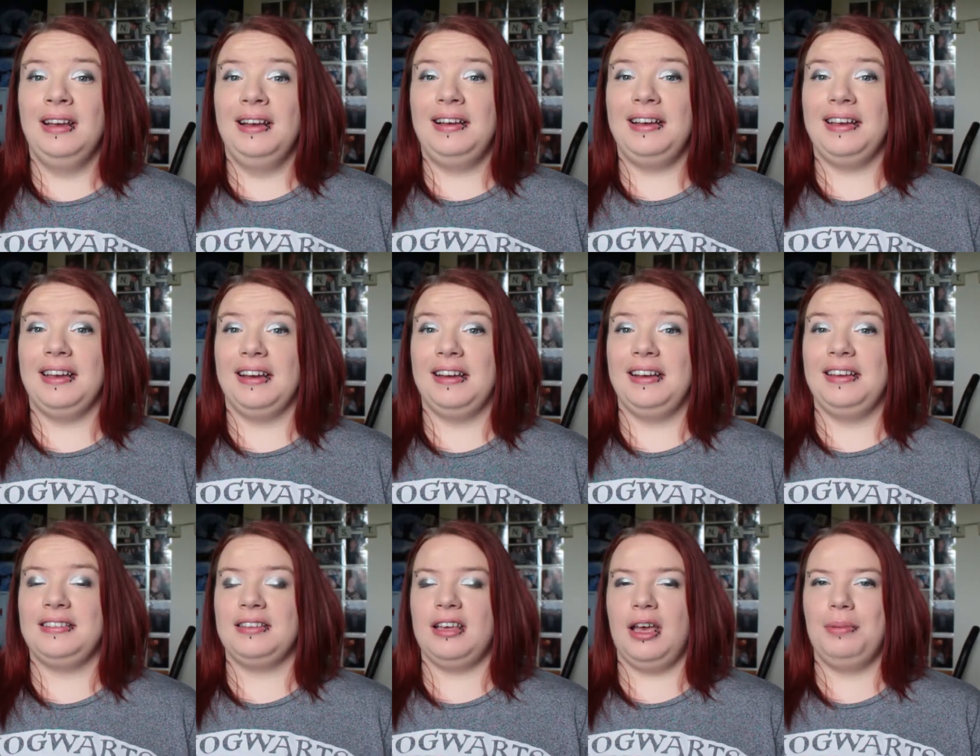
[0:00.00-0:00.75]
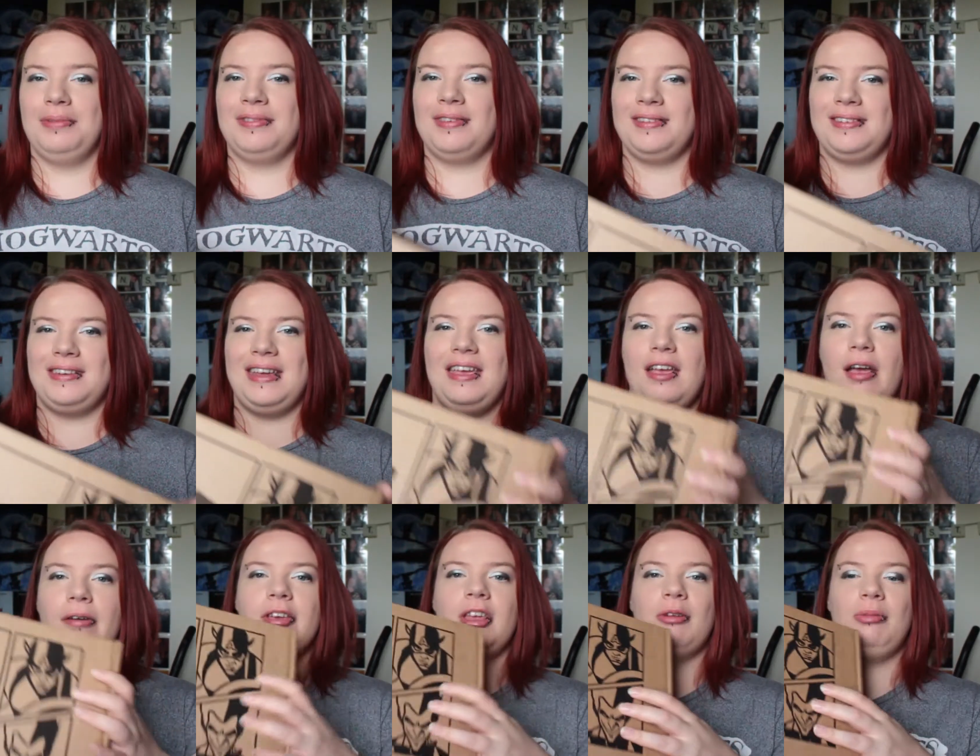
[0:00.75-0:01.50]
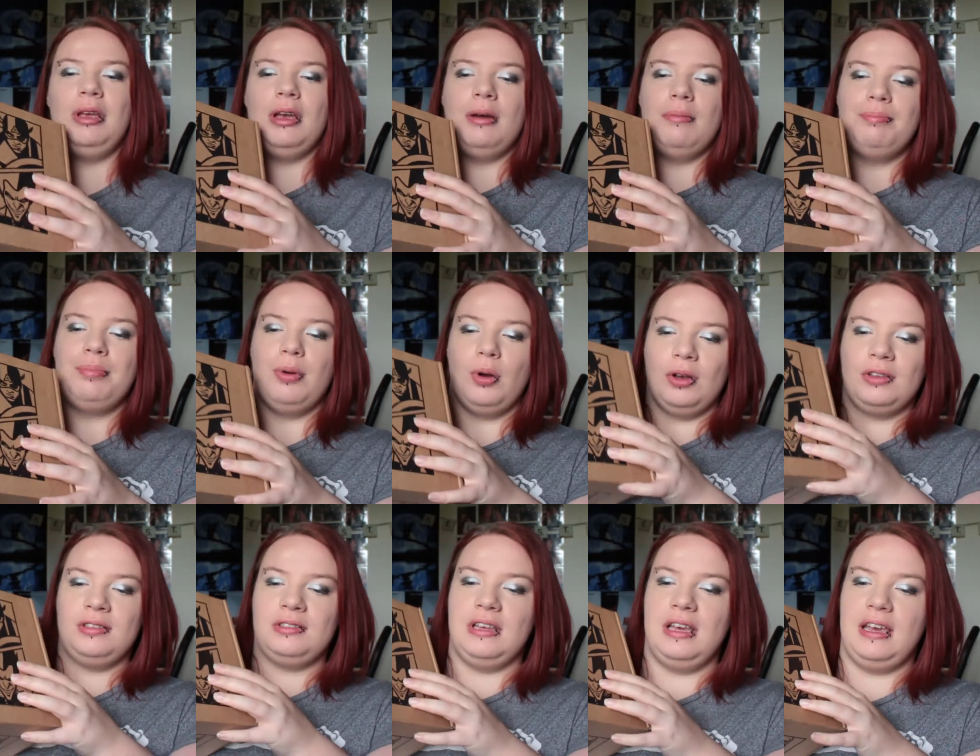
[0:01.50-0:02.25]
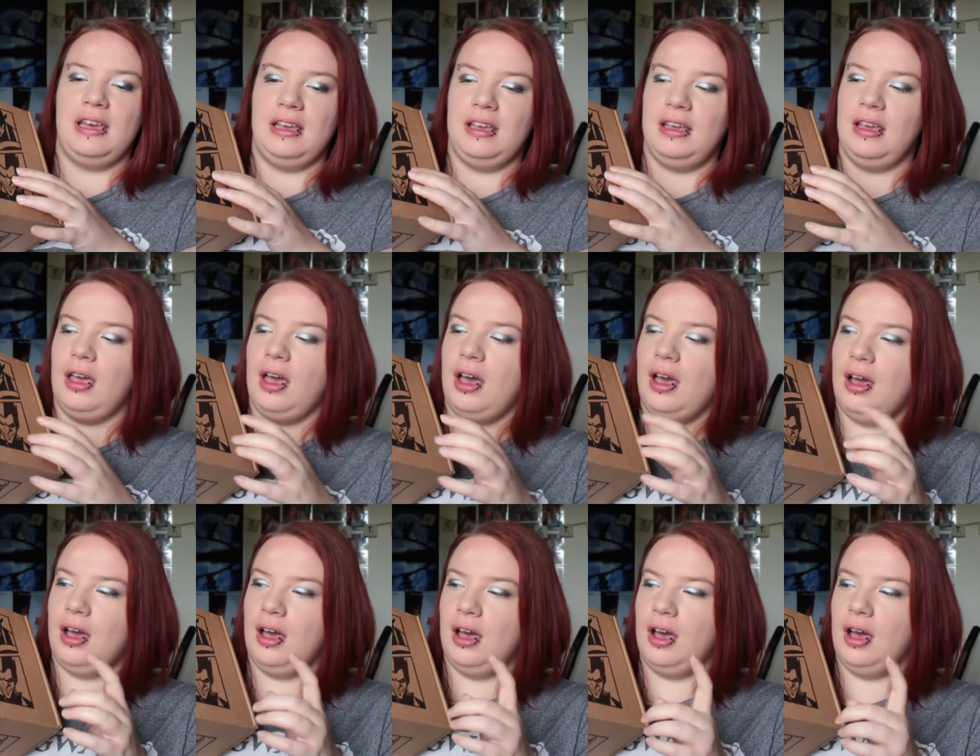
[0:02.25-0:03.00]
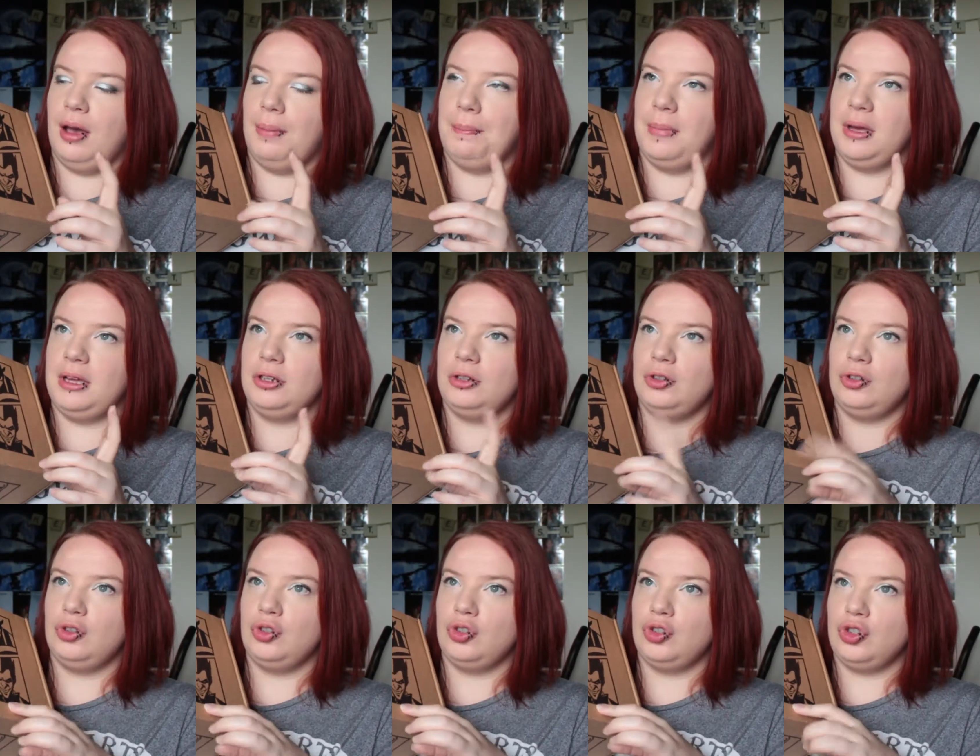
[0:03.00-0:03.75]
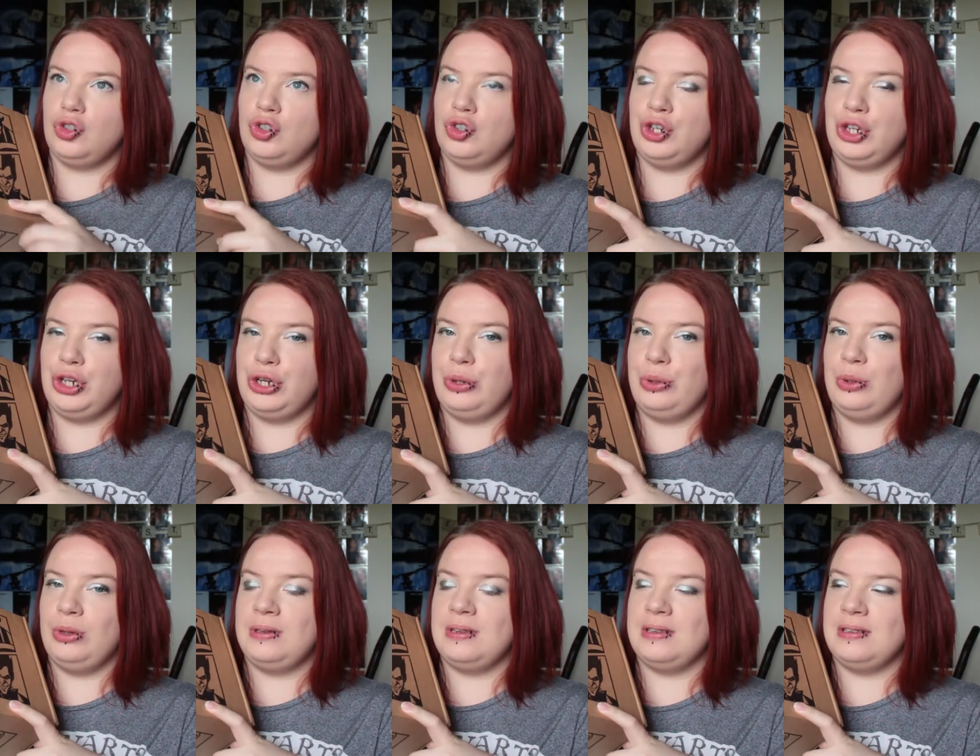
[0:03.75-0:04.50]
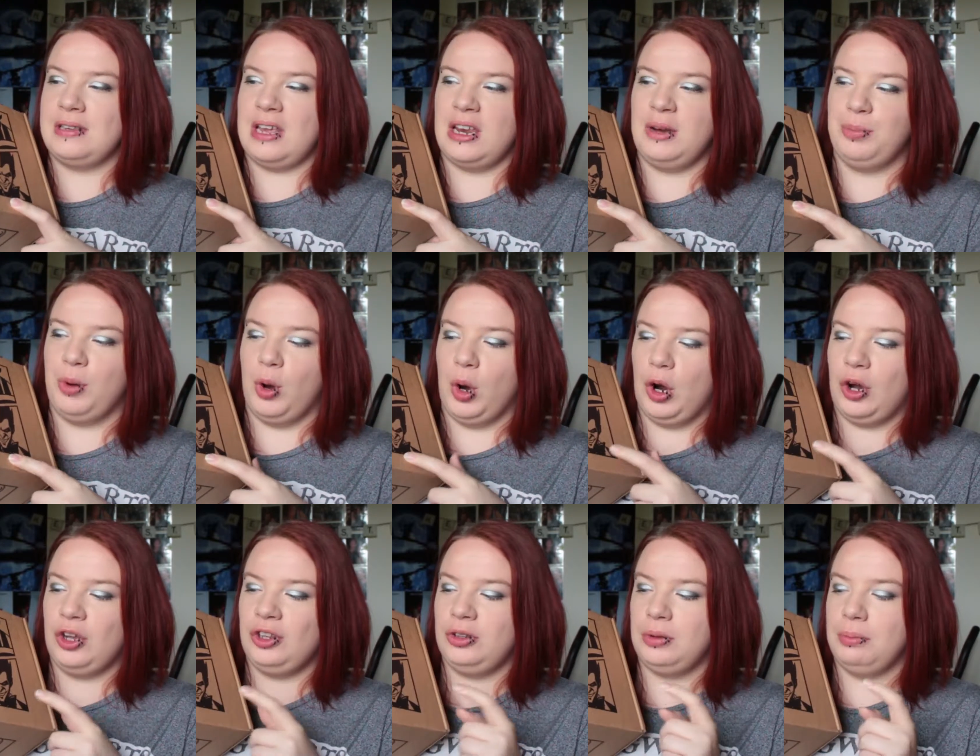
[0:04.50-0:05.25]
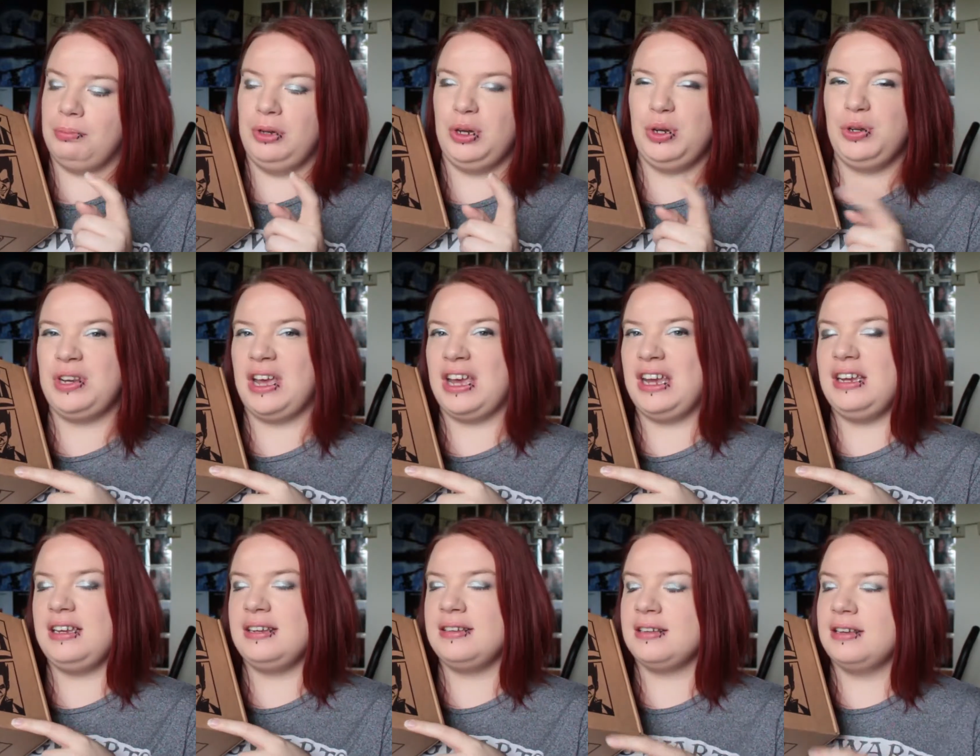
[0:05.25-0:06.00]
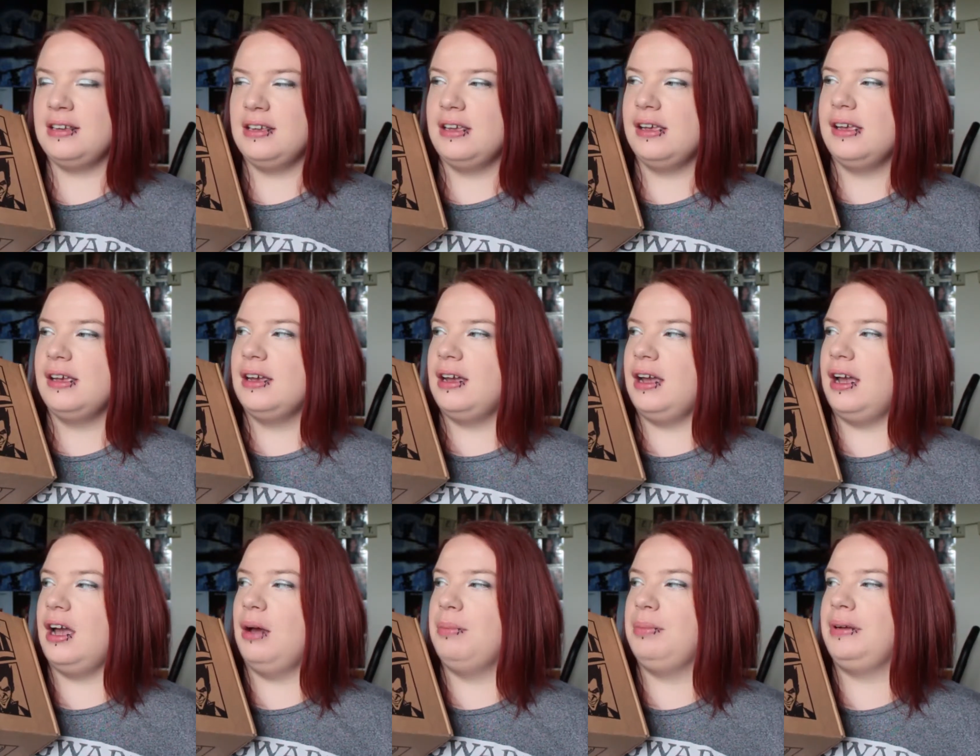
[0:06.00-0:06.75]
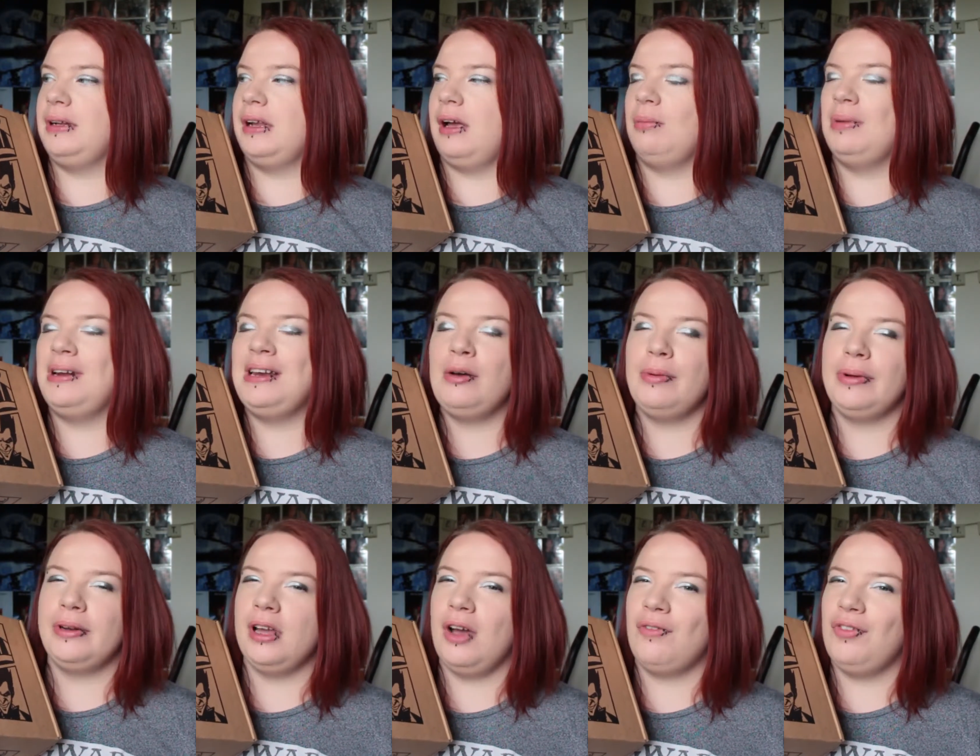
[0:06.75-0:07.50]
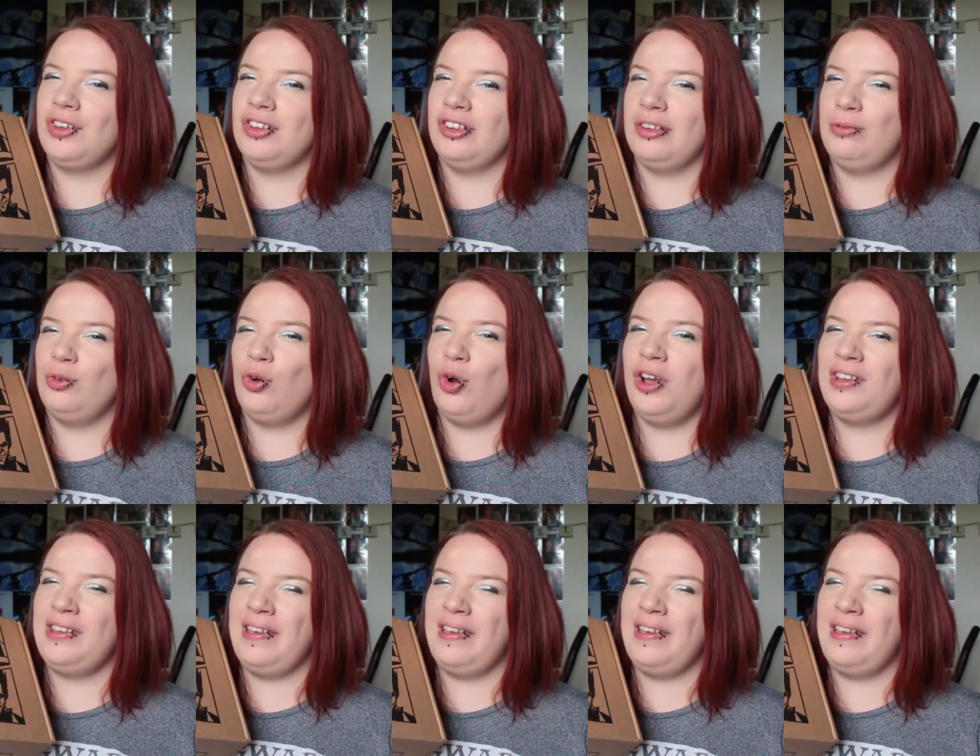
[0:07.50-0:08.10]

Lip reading: Hi guys, so today I'm going to be unboxing June's Zbox Mutate. Now I'm a little bit nervous because I'm